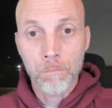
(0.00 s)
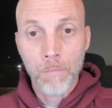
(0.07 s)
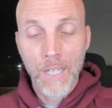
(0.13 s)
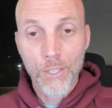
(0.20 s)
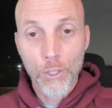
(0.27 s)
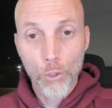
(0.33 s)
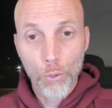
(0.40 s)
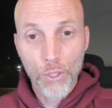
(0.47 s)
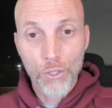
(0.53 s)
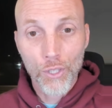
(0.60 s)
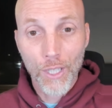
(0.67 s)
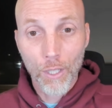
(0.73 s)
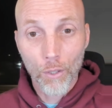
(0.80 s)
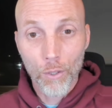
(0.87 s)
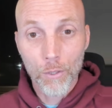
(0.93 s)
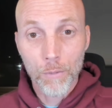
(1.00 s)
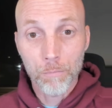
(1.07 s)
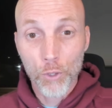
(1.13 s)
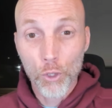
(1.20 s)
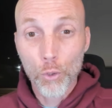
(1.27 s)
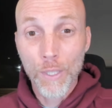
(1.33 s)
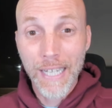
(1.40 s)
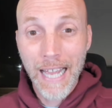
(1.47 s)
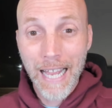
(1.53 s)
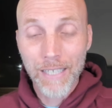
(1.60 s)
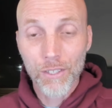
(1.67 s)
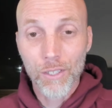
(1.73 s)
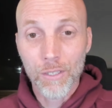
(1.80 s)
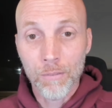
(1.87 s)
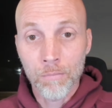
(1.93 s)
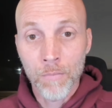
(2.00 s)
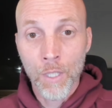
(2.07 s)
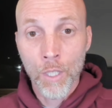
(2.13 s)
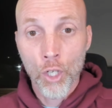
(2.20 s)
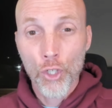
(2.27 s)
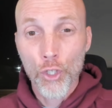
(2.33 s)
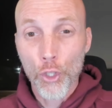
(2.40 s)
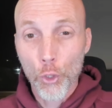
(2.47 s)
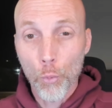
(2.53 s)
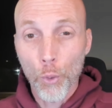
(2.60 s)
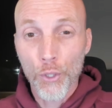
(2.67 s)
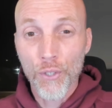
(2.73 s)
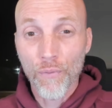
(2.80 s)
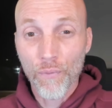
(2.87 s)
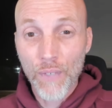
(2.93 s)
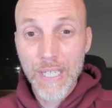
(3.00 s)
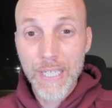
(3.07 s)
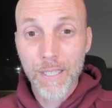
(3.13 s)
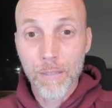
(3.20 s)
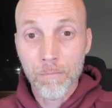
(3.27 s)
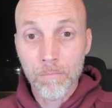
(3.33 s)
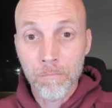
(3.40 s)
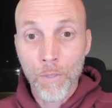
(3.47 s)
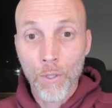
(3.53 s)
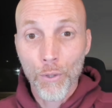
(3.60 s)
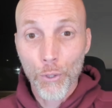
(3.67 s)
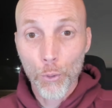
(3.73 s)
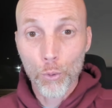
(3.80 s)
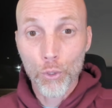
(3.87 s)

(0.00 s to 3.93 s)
And you can tell them, you can ask them, you were defeated through